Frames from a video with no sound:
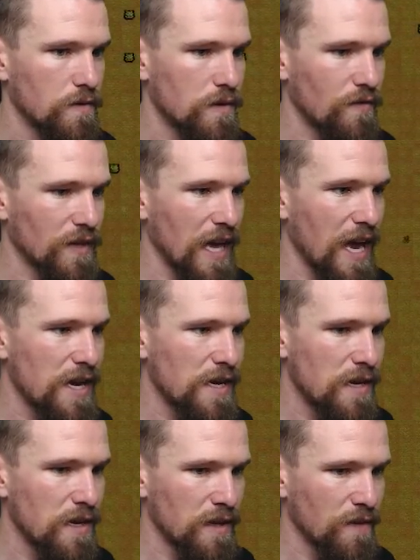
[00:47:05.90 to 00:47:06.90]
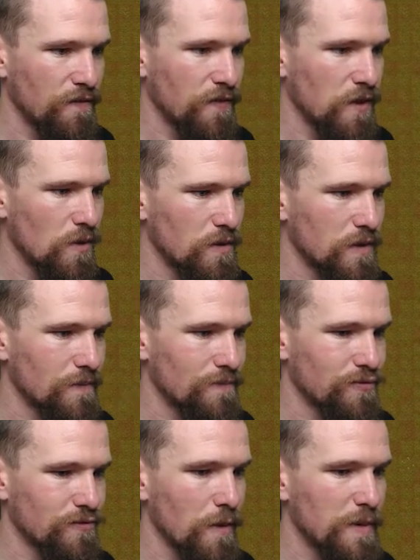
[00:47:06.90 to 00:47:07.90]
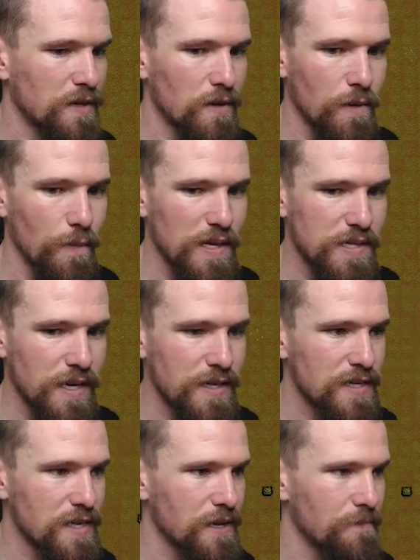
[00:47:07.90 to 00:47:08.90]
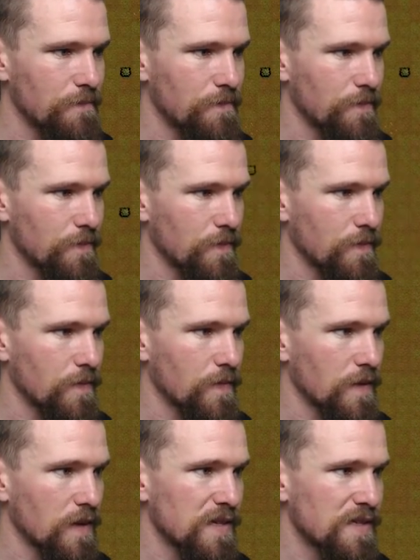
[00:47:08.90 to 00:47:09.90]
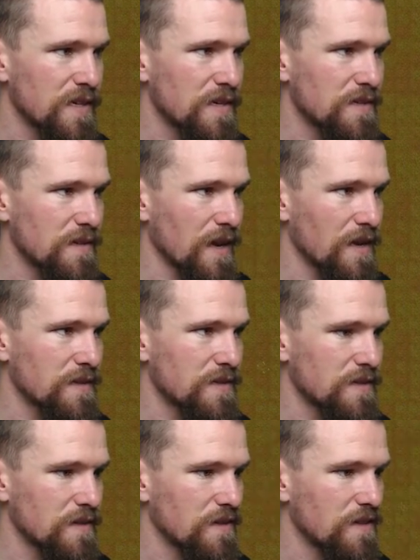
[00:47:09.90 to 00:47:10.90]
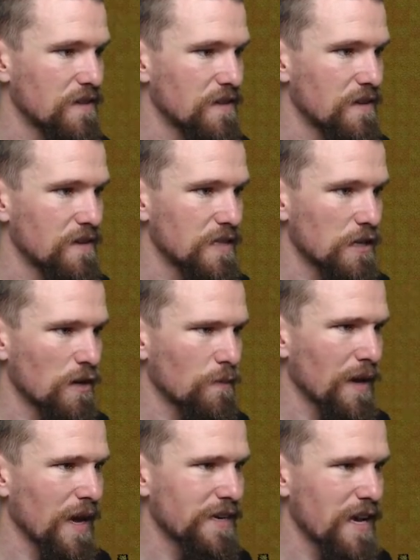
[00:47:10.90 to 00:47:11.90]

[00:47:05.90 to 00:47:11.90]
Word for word: Traveling 80 in the field, probably not the best idea, he says as something bad